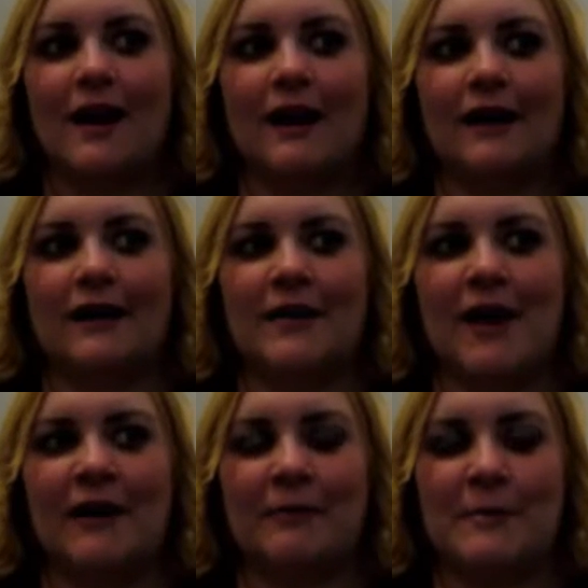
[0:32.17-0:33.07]

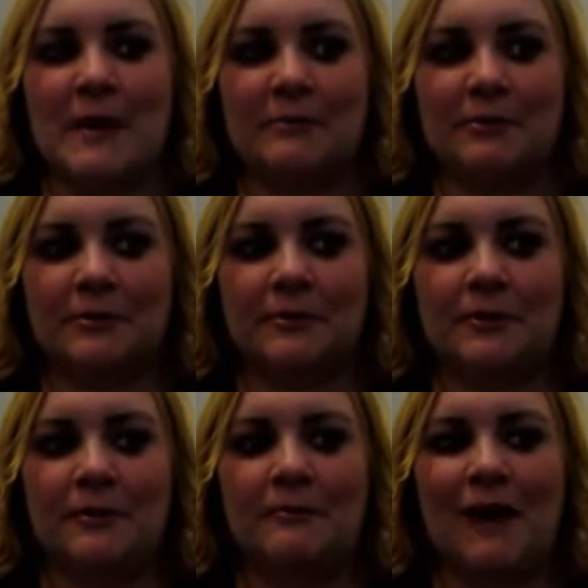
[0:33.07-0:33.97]
I remember
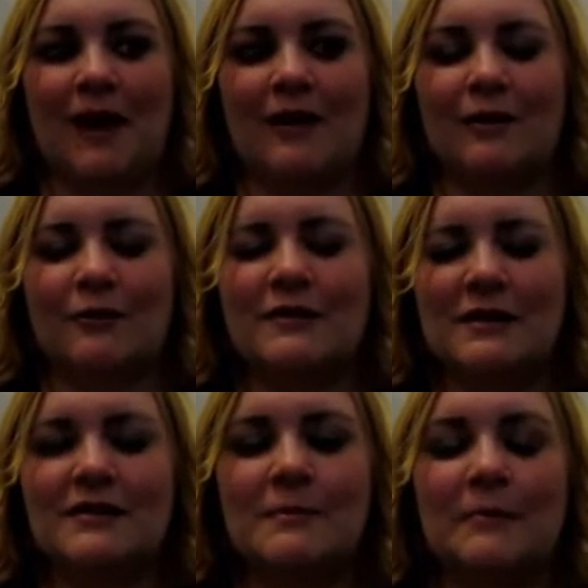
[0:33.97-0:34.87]
my
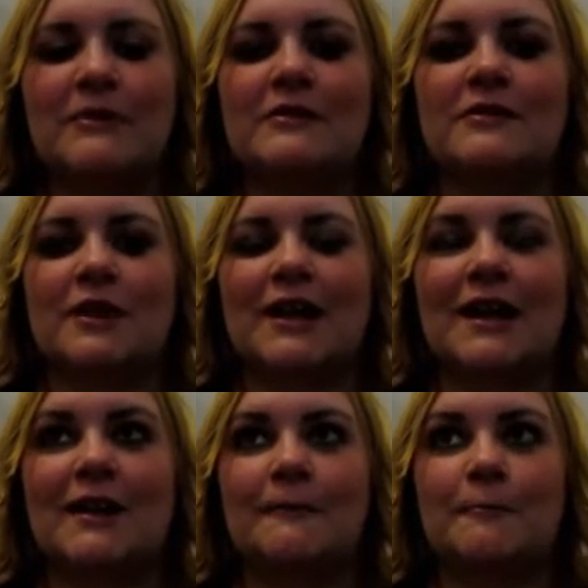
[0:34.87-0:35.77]
earliest memories
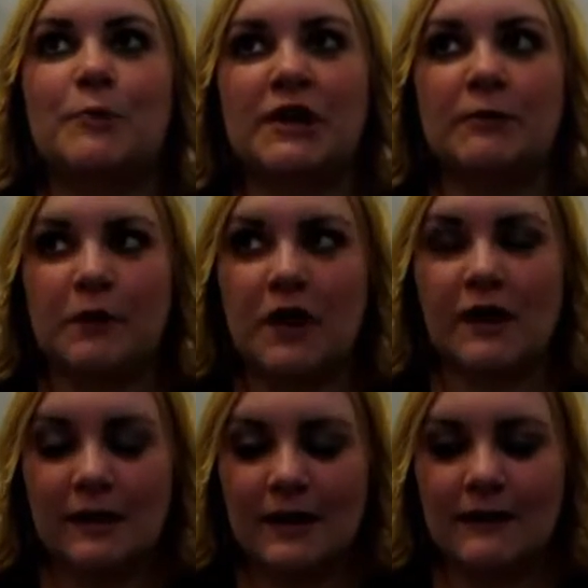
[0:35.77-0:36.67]
where I
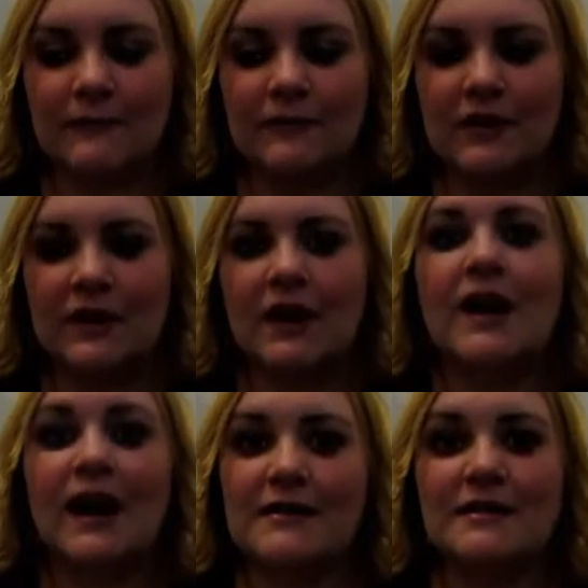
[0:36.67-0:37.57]
lived
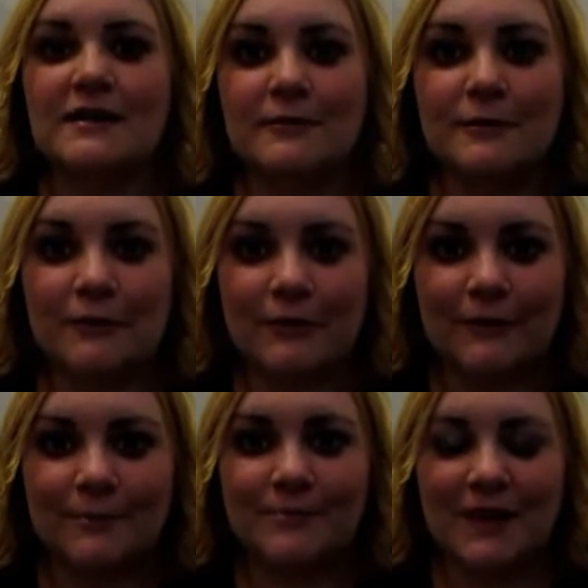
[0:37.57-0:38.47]
as a little
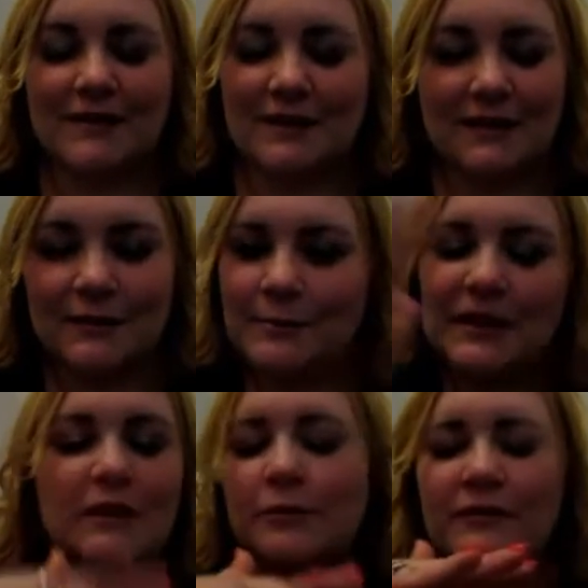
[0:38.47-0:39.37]
girl, as a little
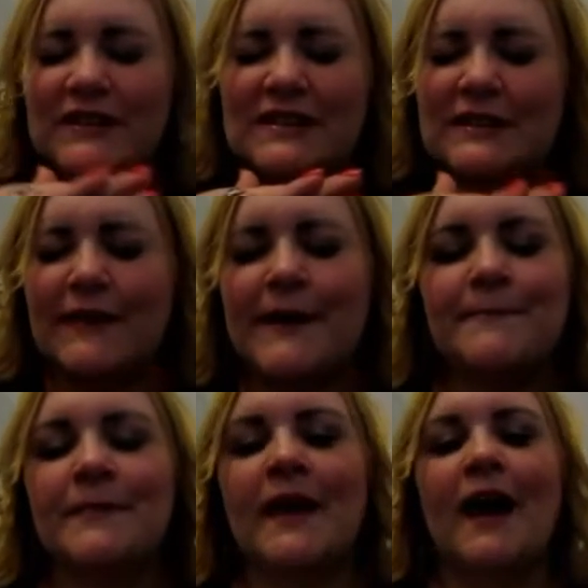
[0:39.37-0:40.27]
mini Thrifty Diva.
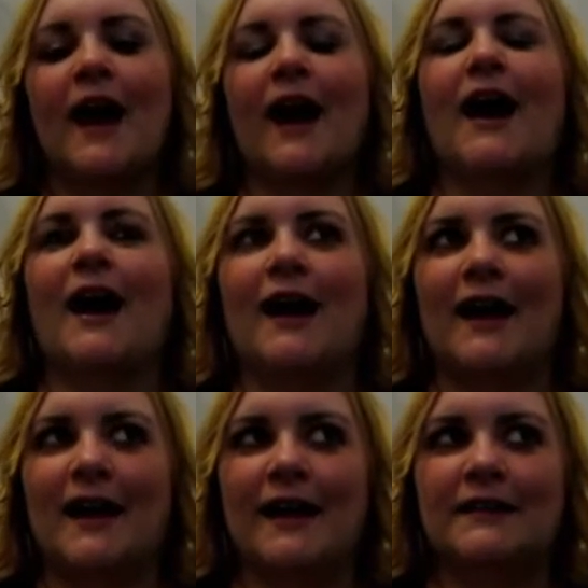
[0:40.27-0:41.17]

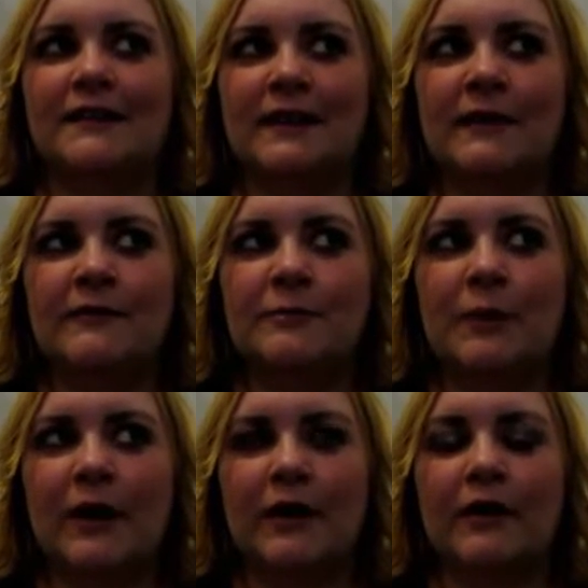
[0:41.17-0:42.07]
I lived
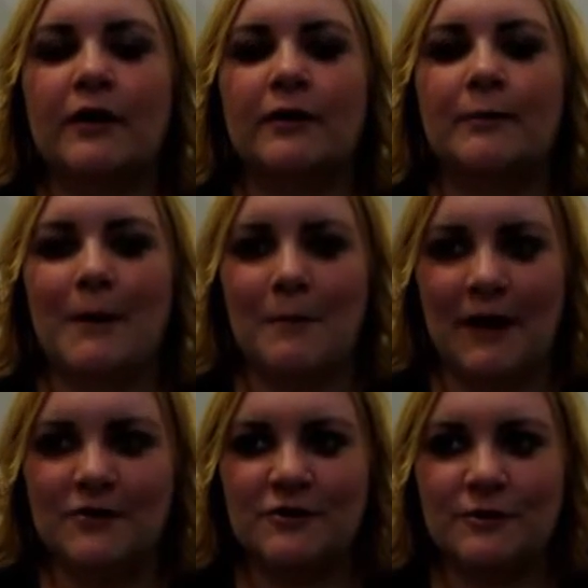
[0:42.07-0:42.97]
where my
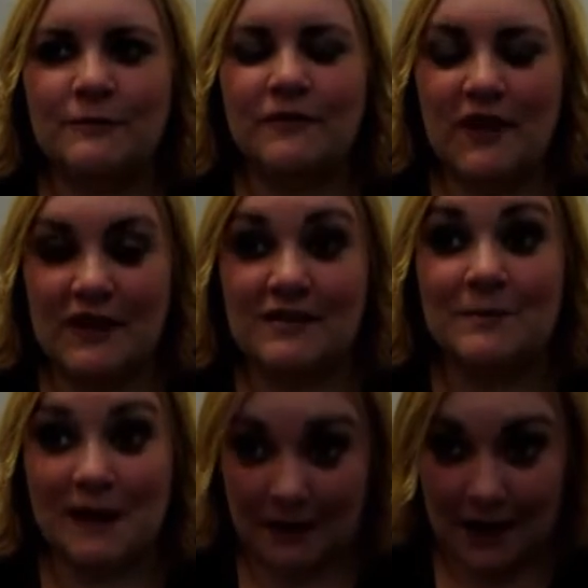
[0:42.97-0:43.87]
bedroom faced
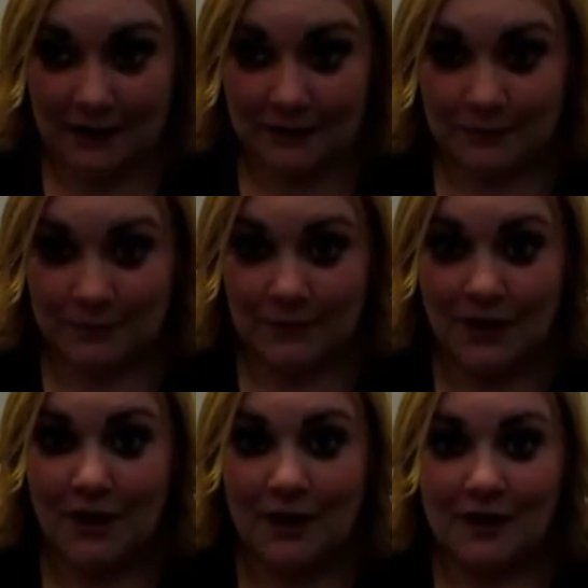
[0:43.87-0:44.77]
my classroom.
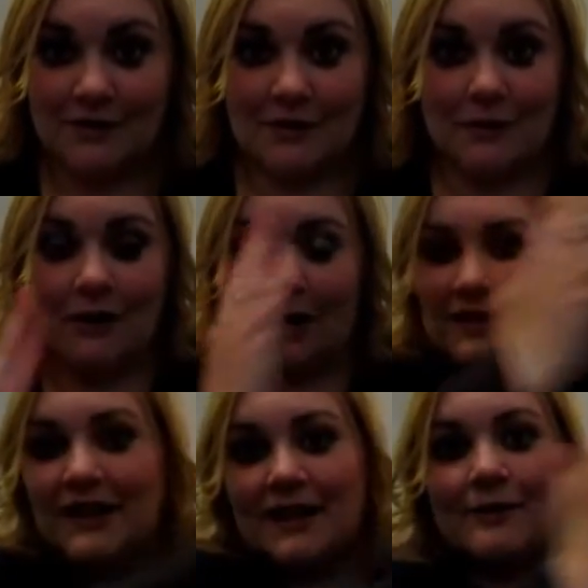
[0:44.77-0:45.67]
So on an
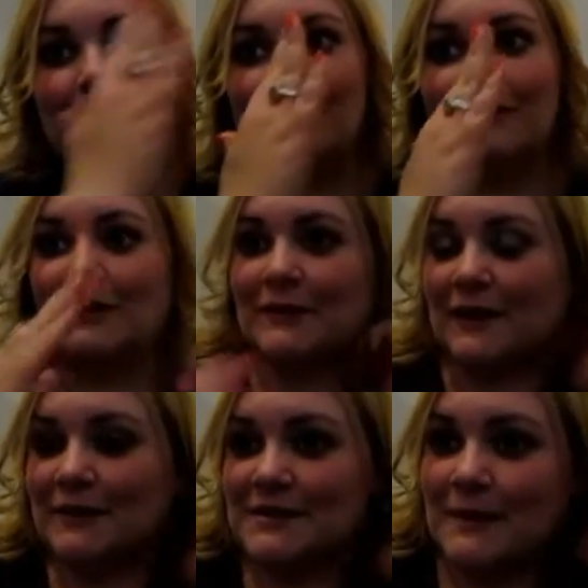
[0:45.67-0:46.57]
angle, like when I
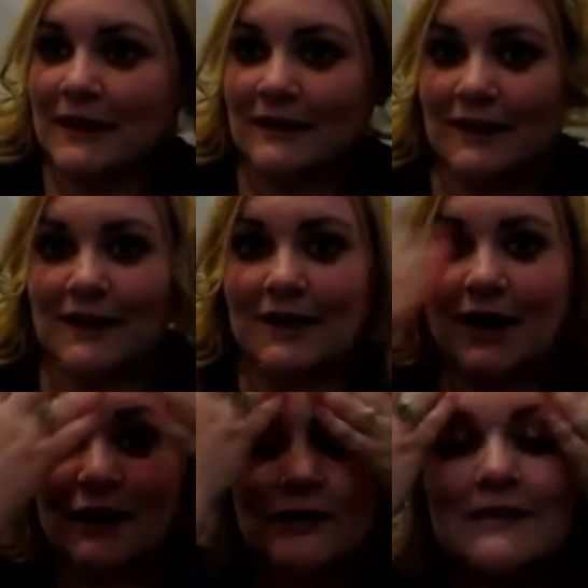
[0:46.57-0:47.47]
went to bed at night, I
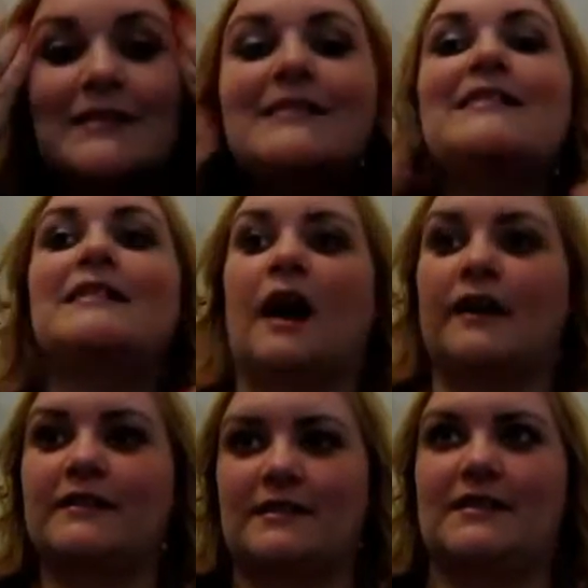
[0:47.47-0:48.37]
could kind
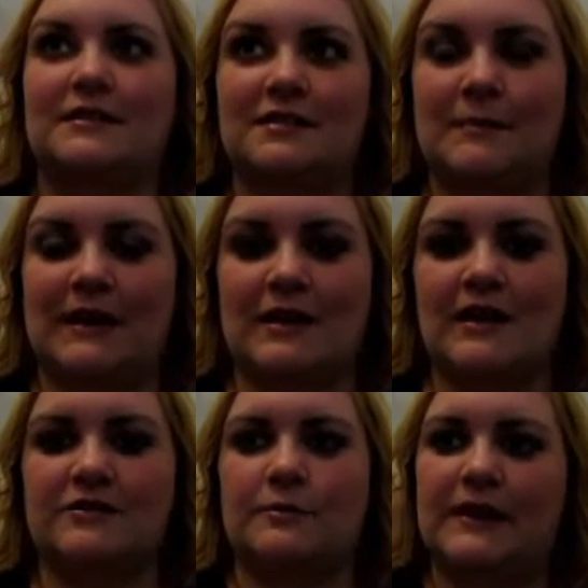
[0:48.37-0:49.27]
of see into my
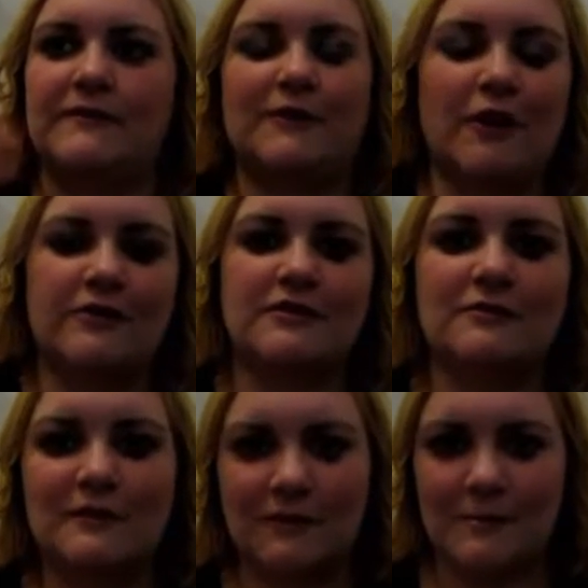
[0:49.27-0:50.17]
classroom. I lived across the
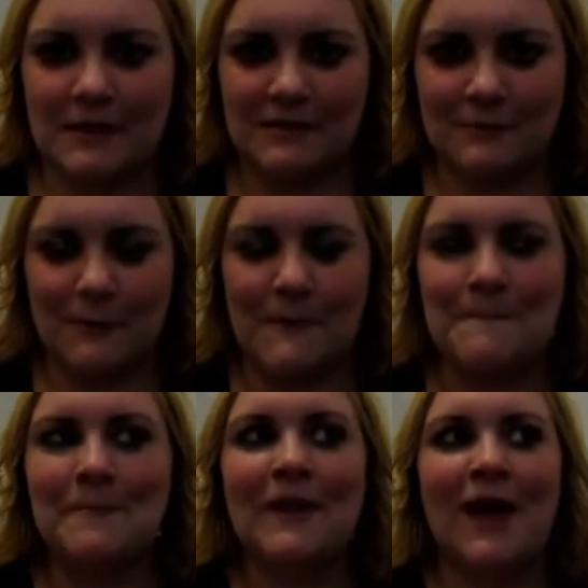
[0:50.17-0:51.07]
street from my school.
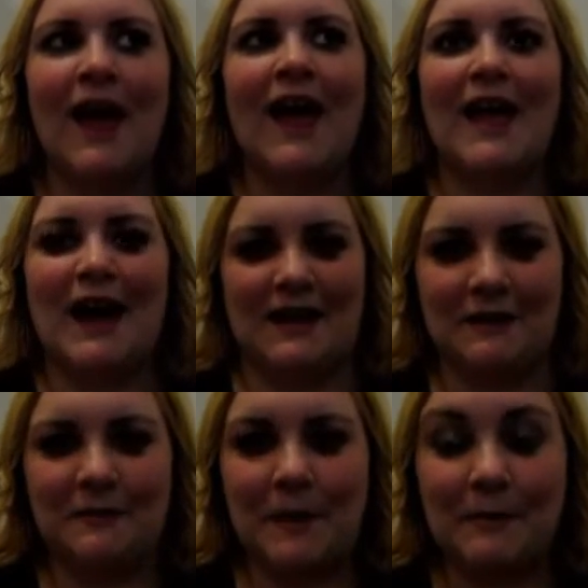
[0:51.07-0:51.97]
And I
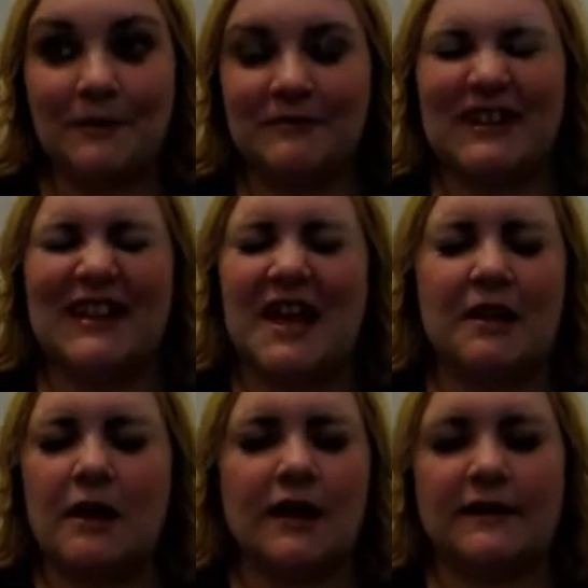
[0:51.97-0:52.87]
remember it was like 8
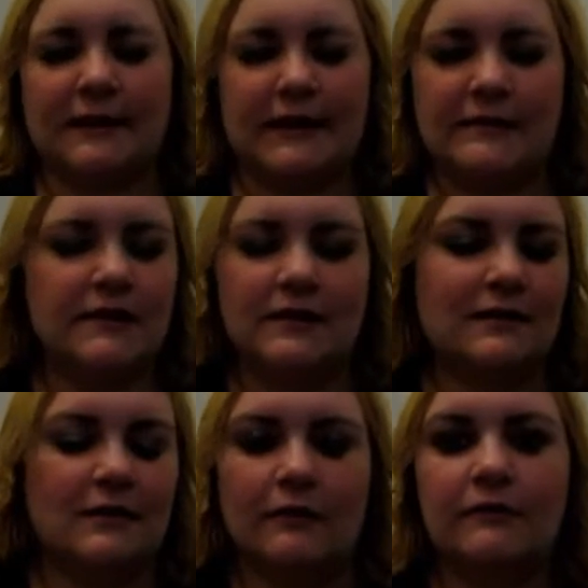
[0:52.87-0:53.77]
o'clock at night
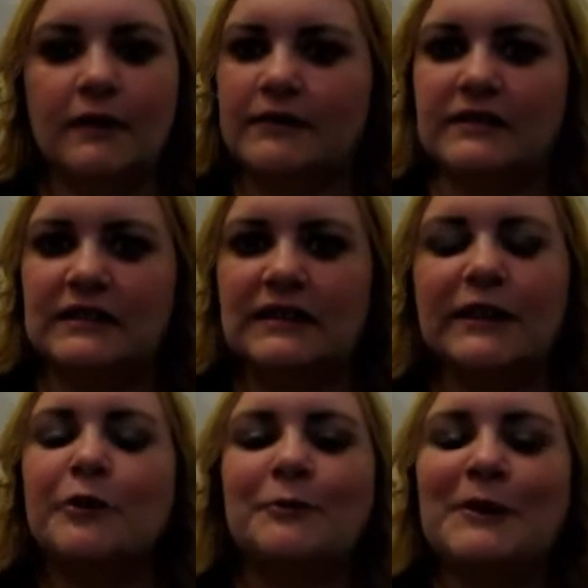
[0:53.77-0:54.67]
because, you know, I was
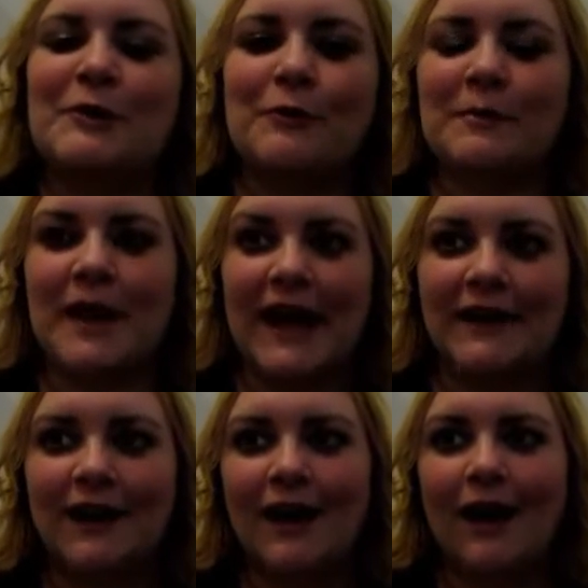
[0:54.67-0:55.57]
little me going to bed.
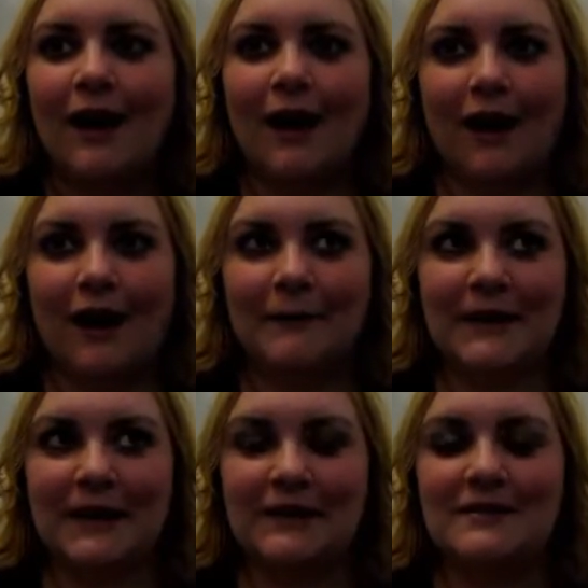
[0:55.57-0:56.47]
And
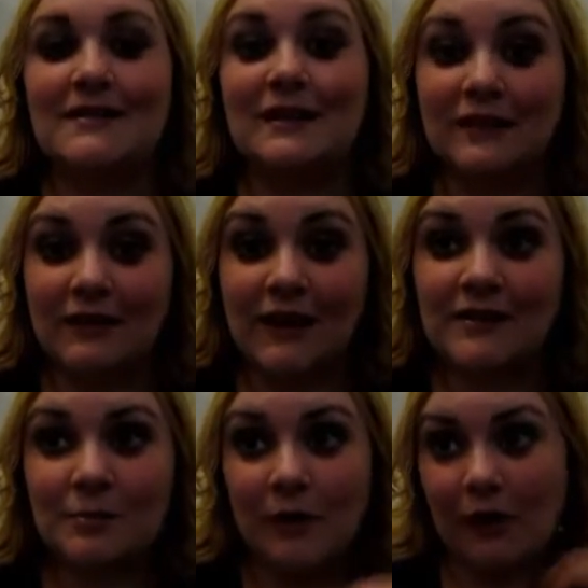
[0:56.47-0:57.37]
I could see that the
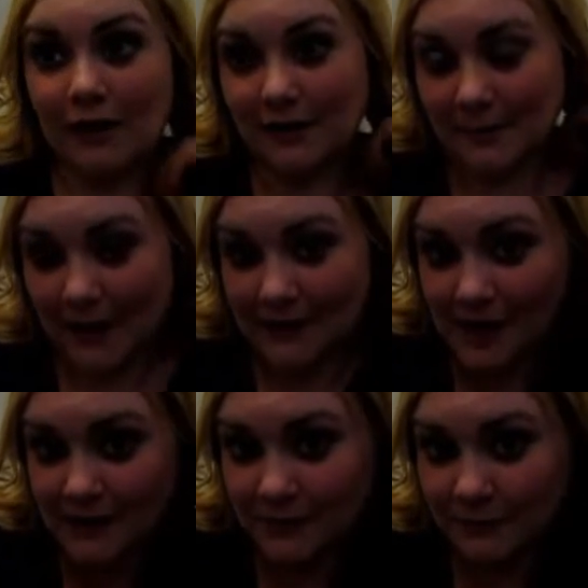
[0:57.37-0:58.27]
lights were on in my
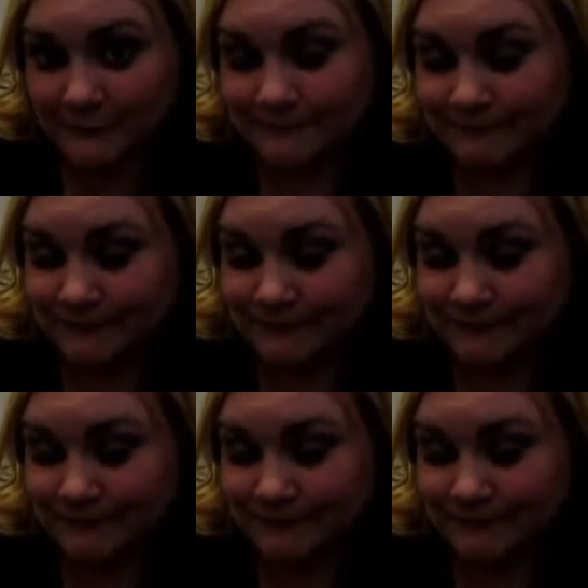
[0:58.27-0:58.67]
classroom.